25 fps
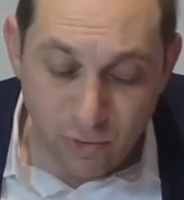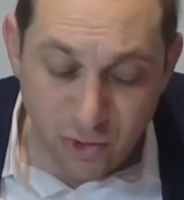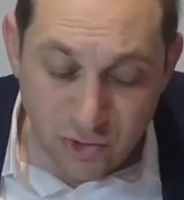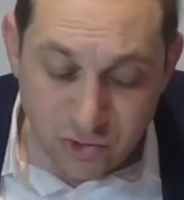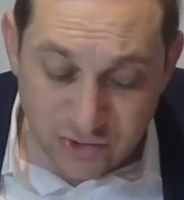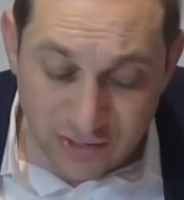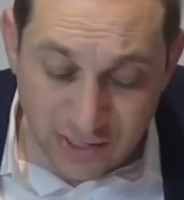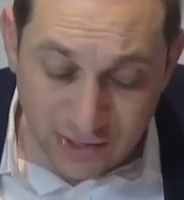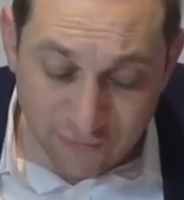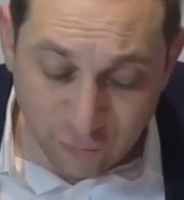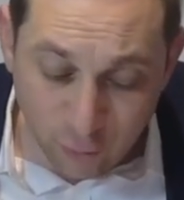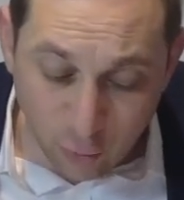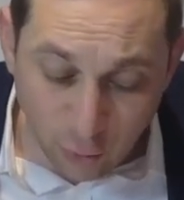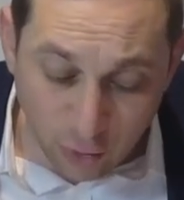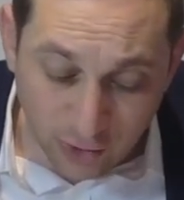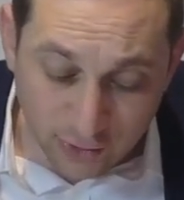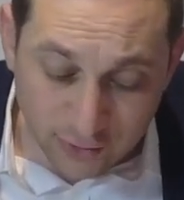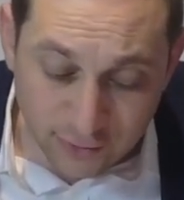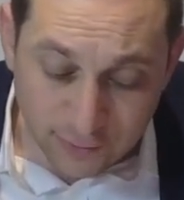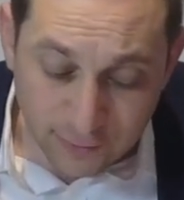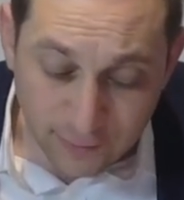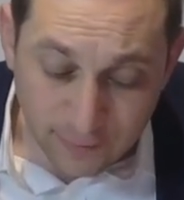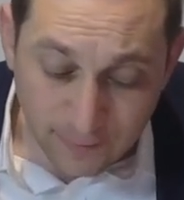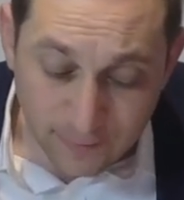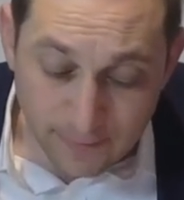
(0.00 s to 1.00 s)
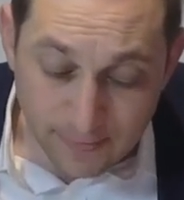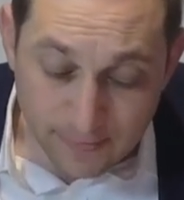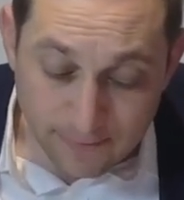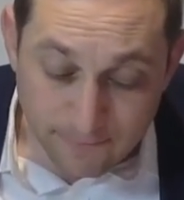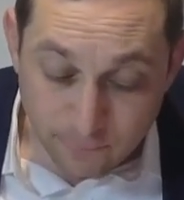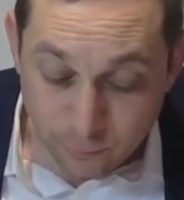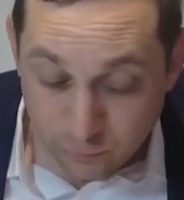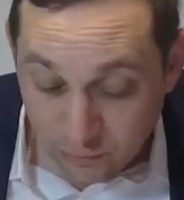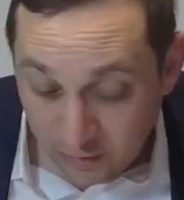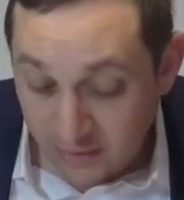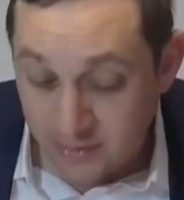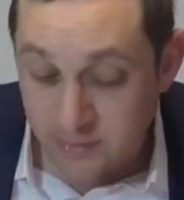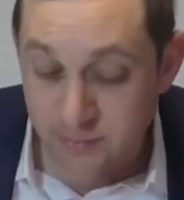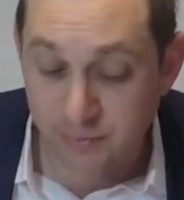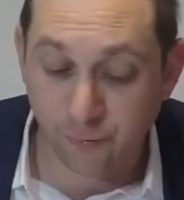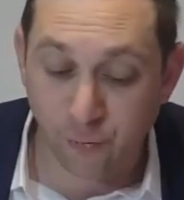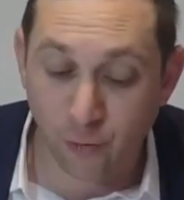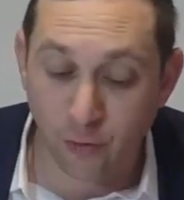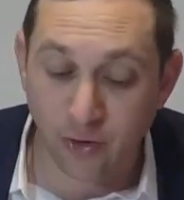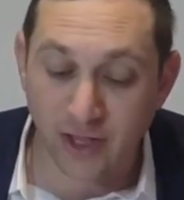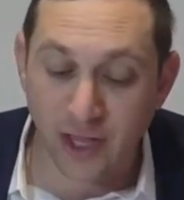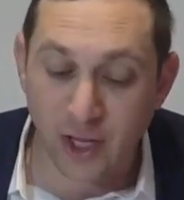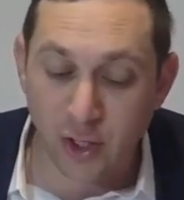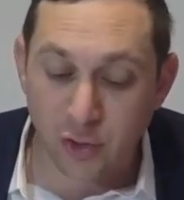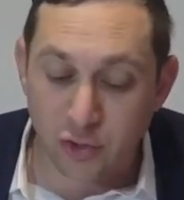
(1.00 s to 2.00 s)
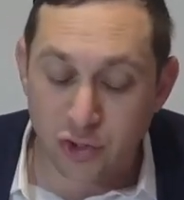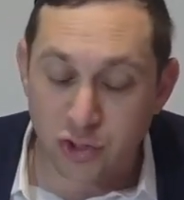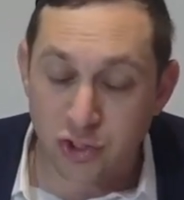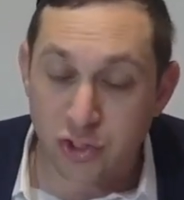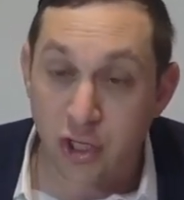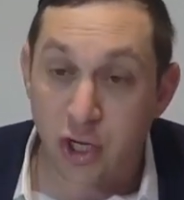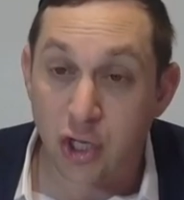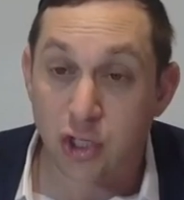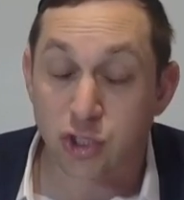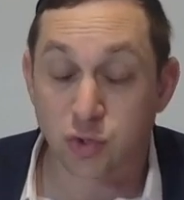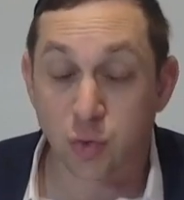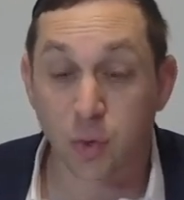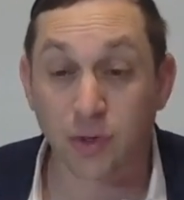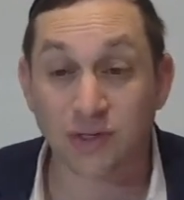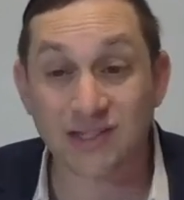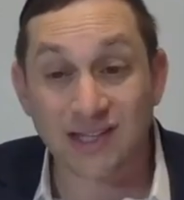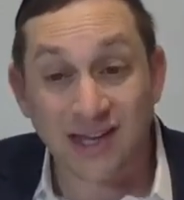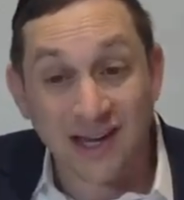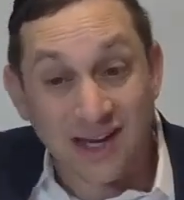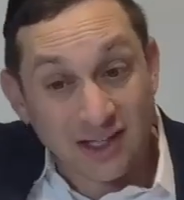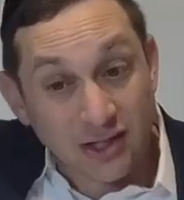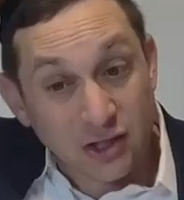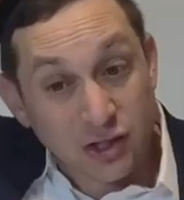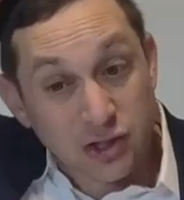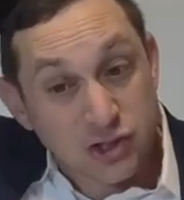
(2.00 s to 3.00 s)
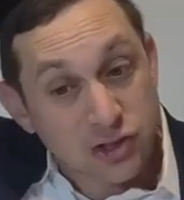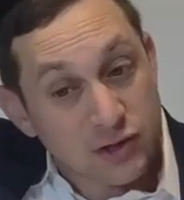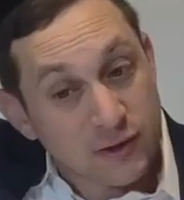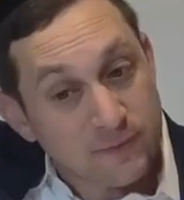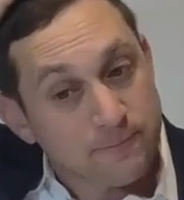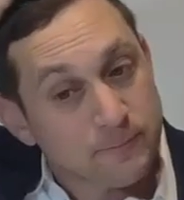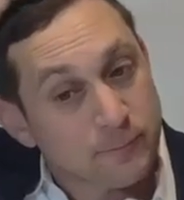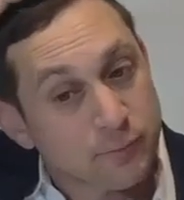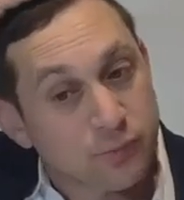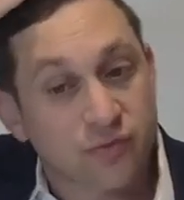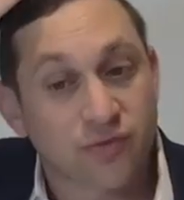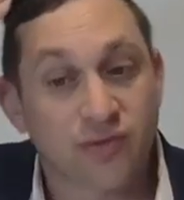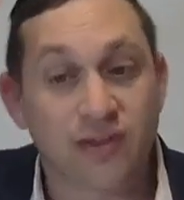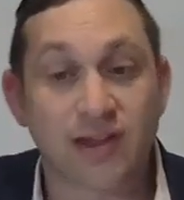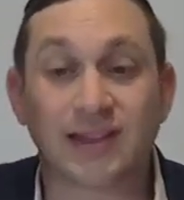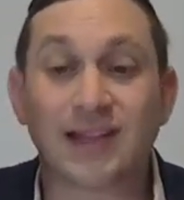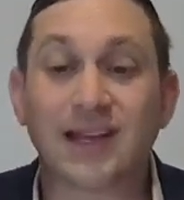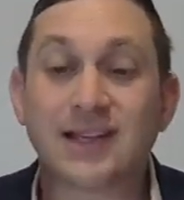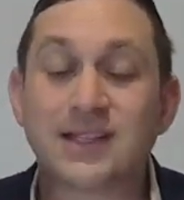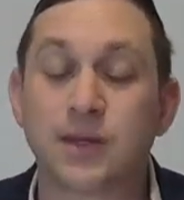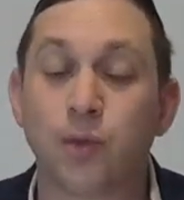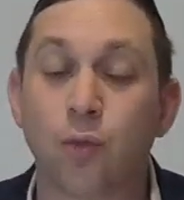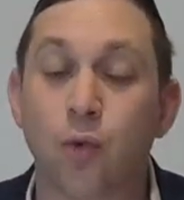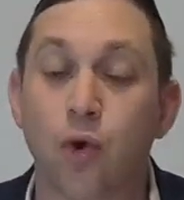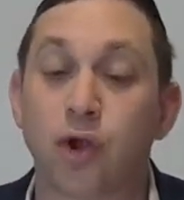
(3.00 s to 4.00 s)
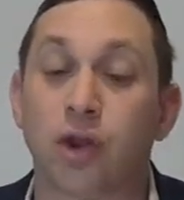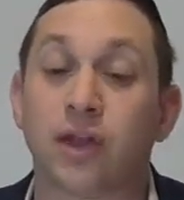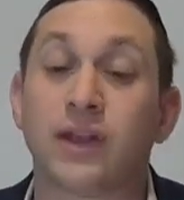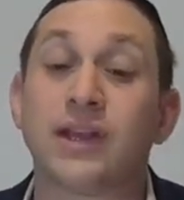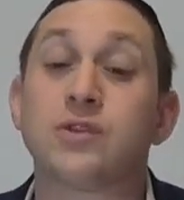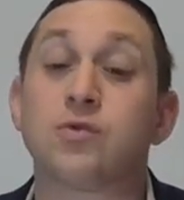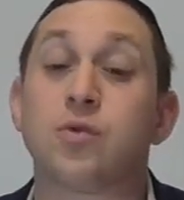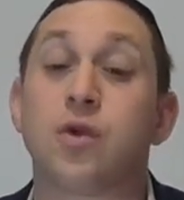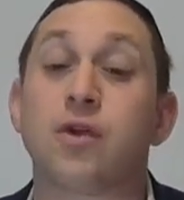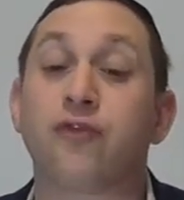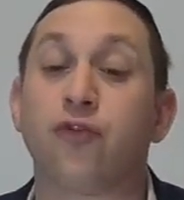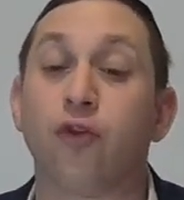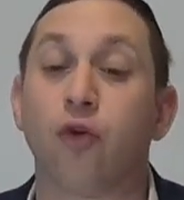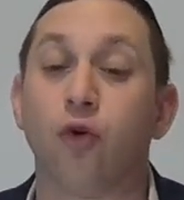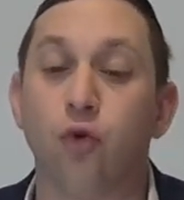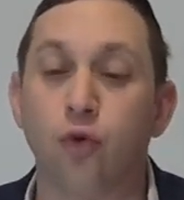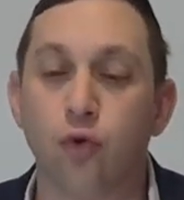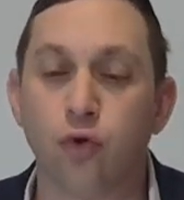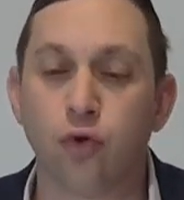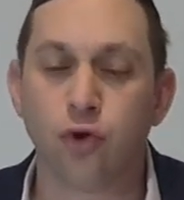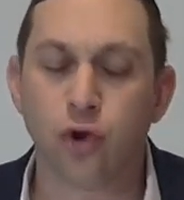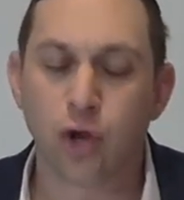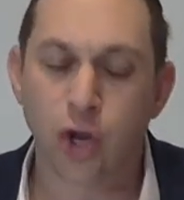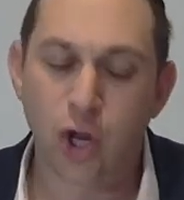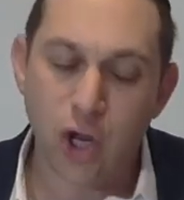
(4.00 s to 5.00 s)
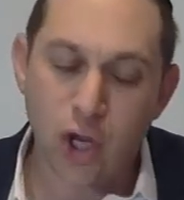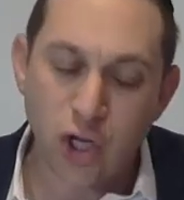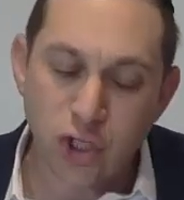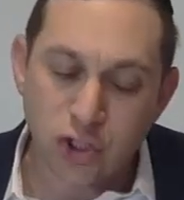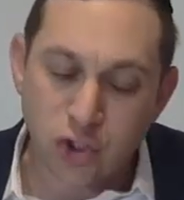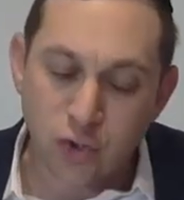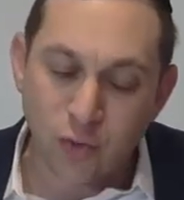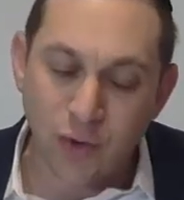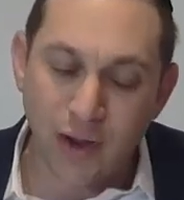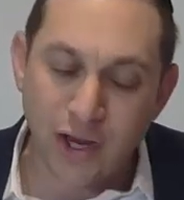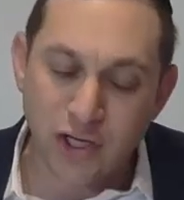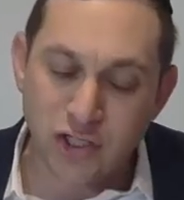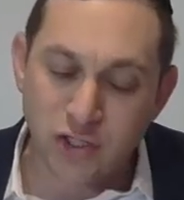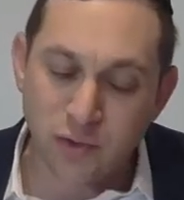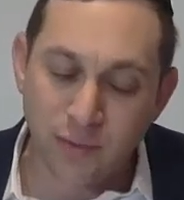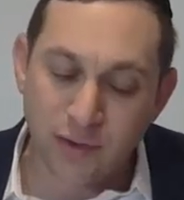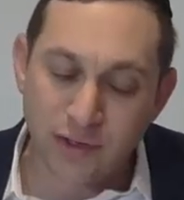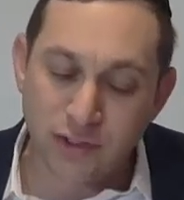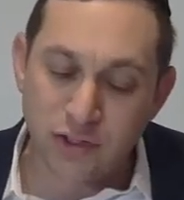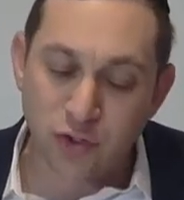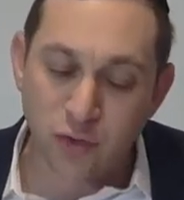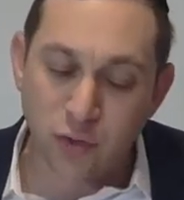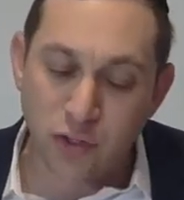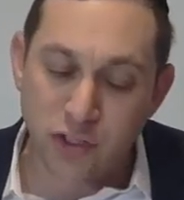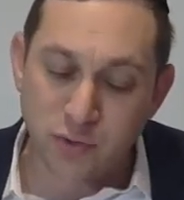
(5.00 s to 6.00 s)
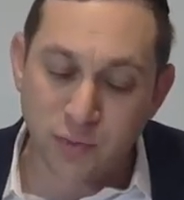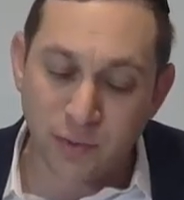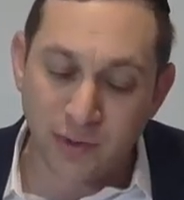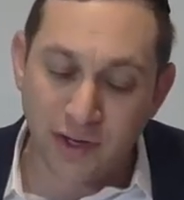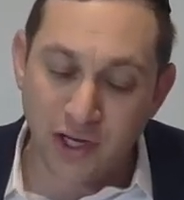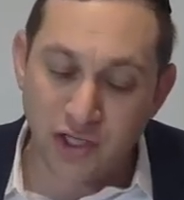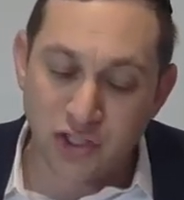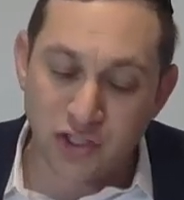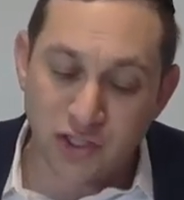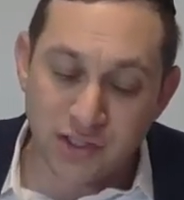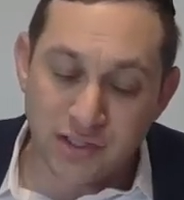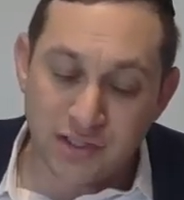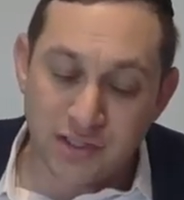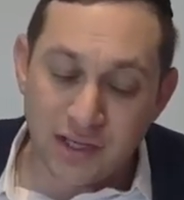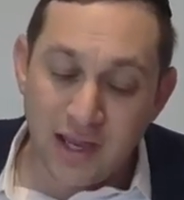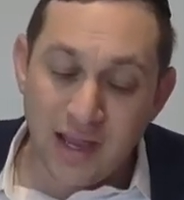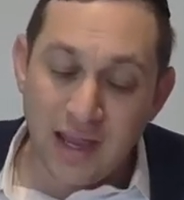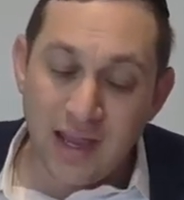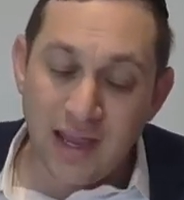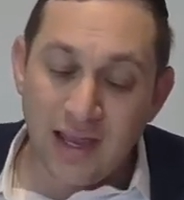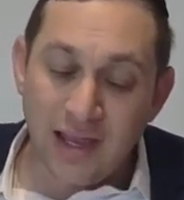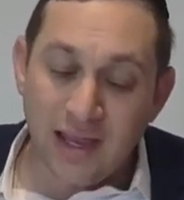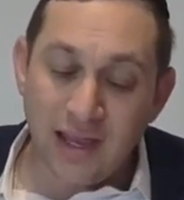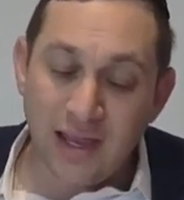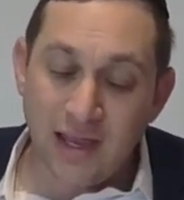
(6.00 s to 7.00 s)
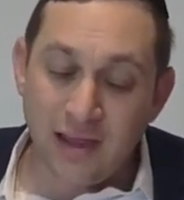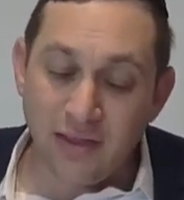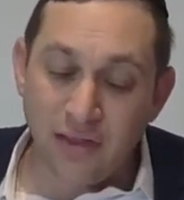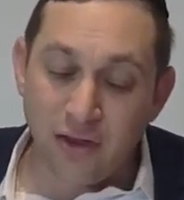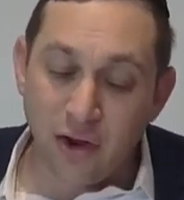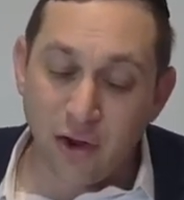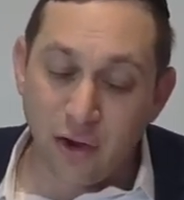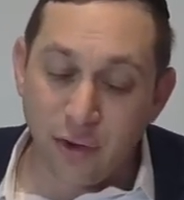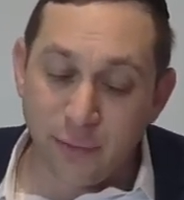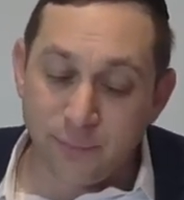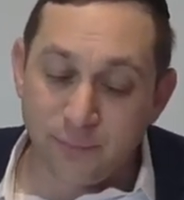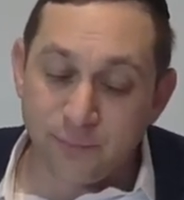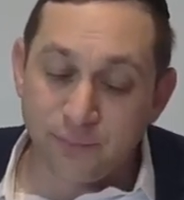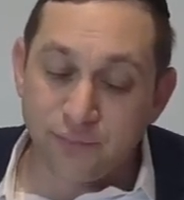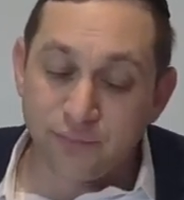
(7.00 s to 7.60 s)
So therefore what? And before yush. So what's the chiddush? It doesn't work. It doesn't work for who? So Rashi makes two explanations. Either